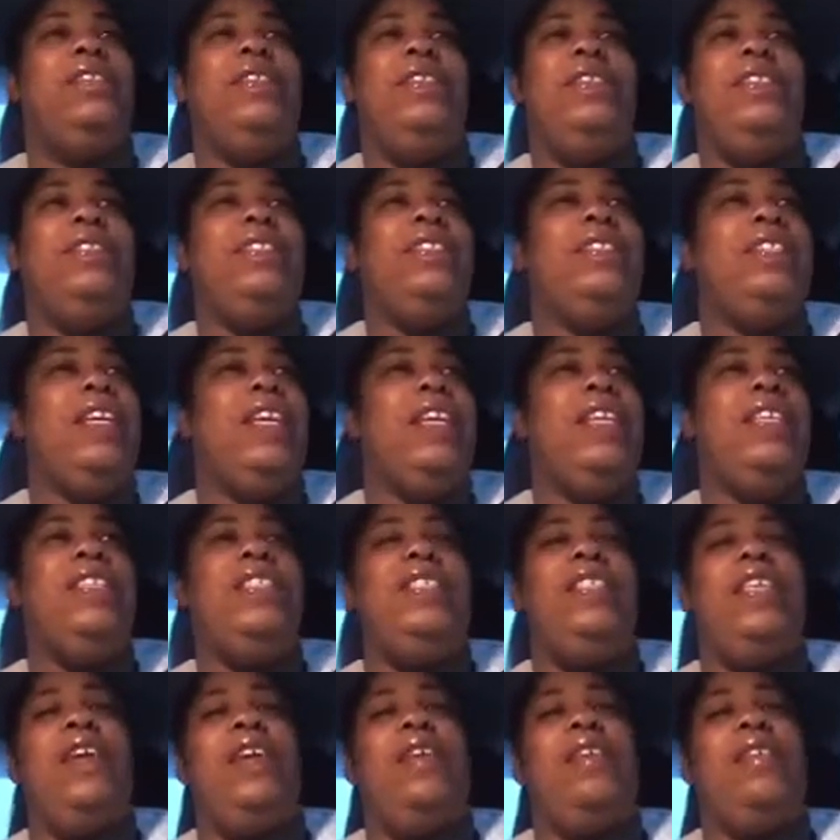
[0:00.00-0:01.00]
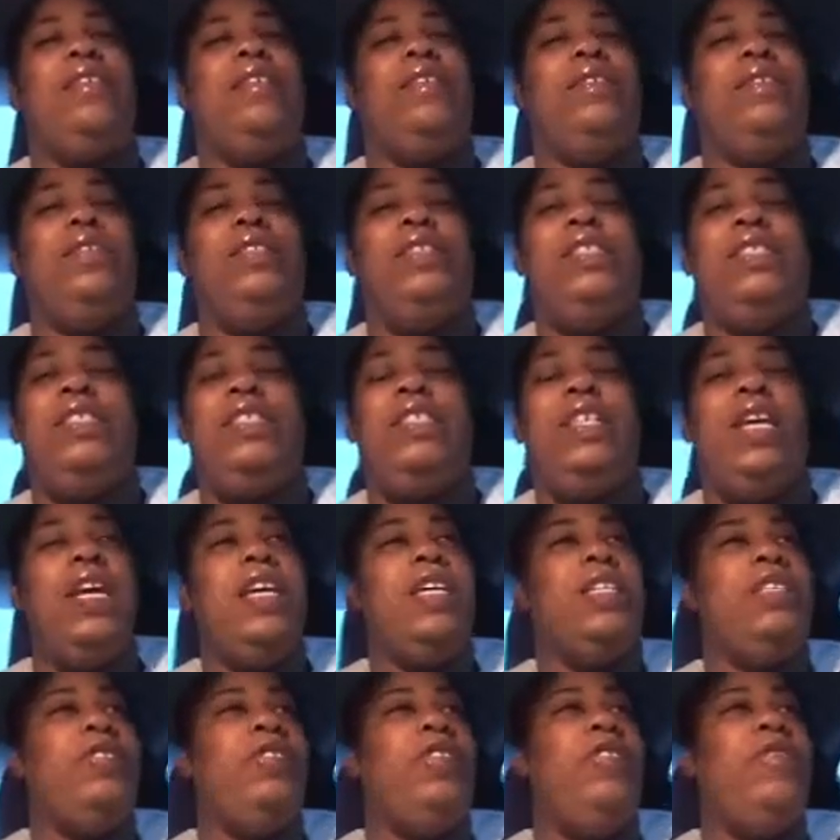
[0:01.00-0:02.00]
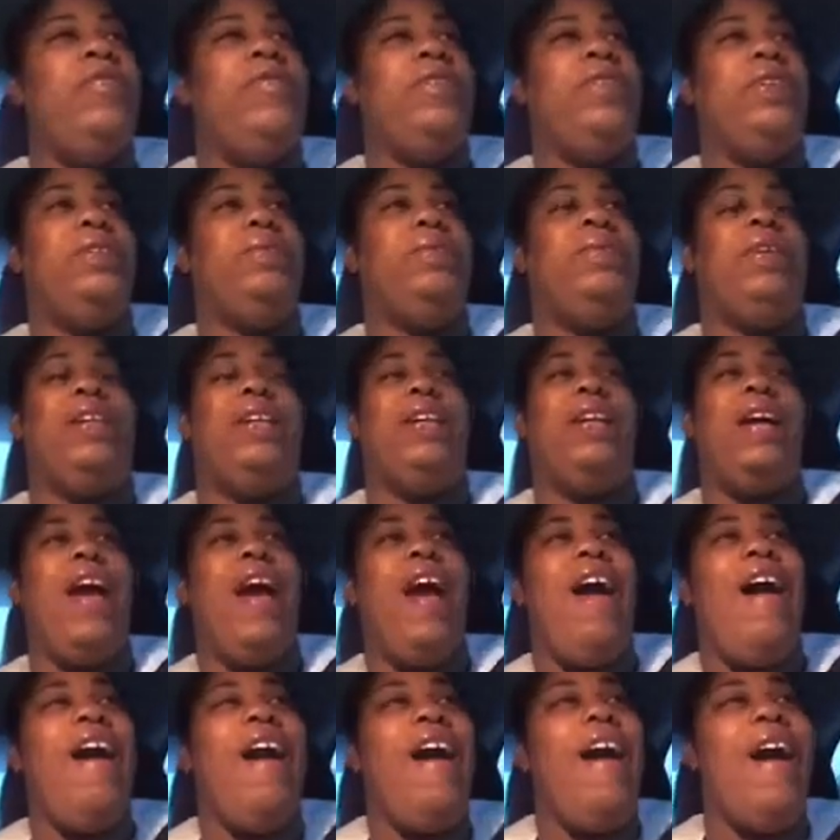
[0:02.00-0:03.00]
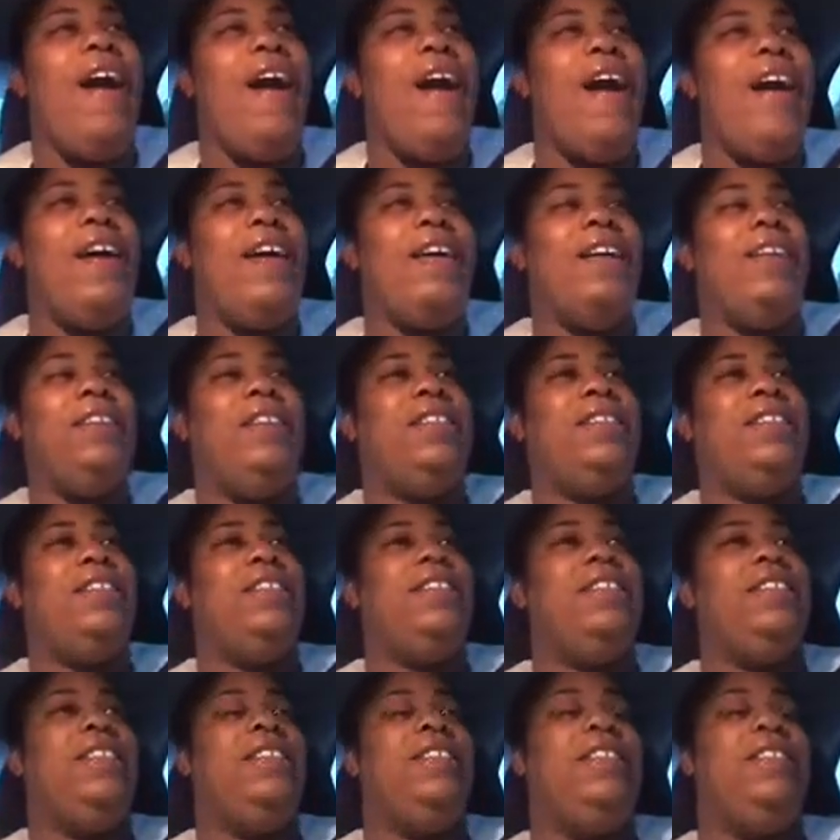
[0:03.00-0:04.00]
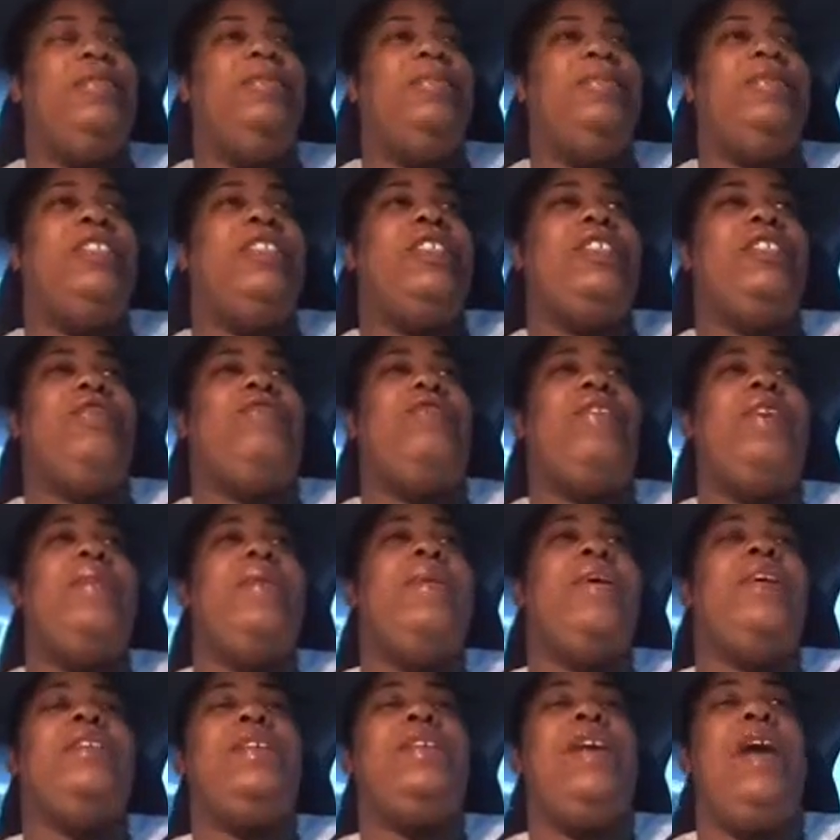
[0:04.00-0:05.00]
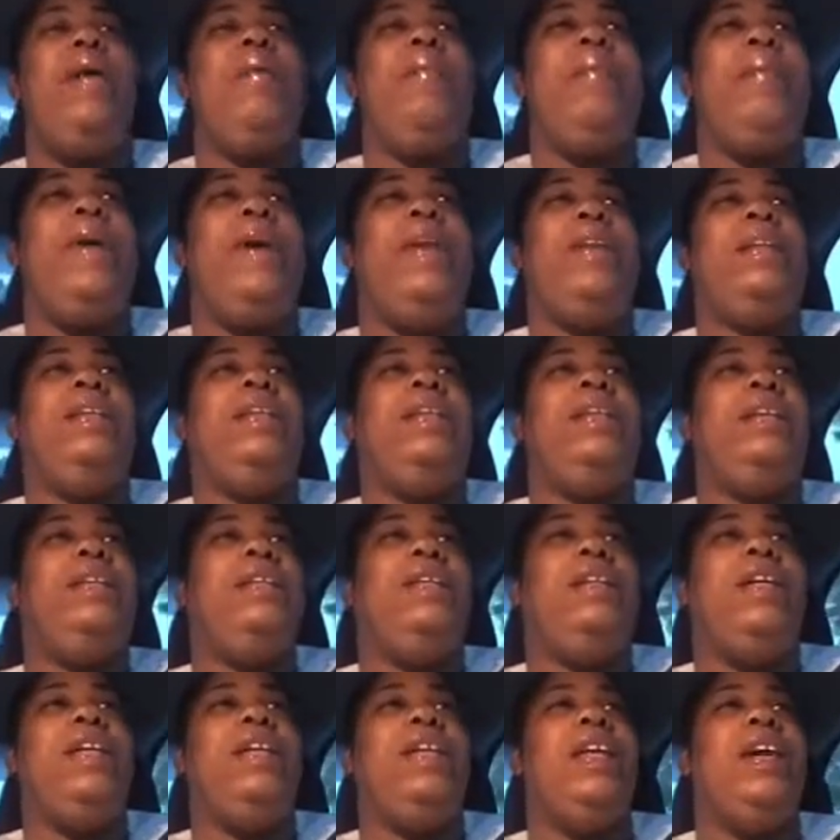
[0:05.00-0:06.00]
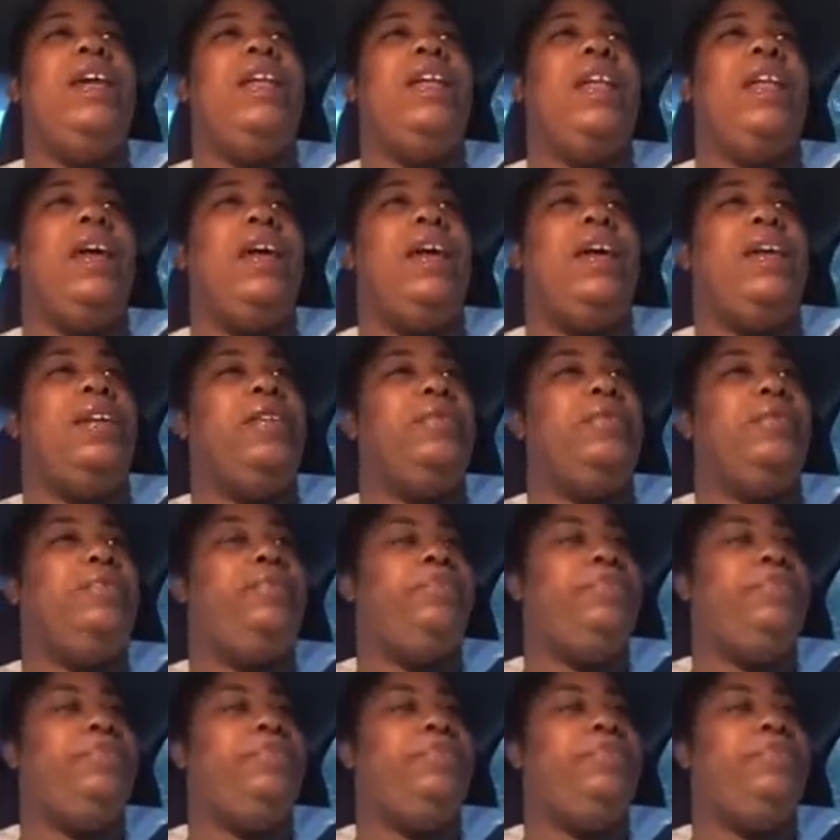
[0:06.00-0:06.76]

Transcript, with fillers: It just instinct. It just takes over, man. Ah! Screaming Screaming top of my lawn late at night.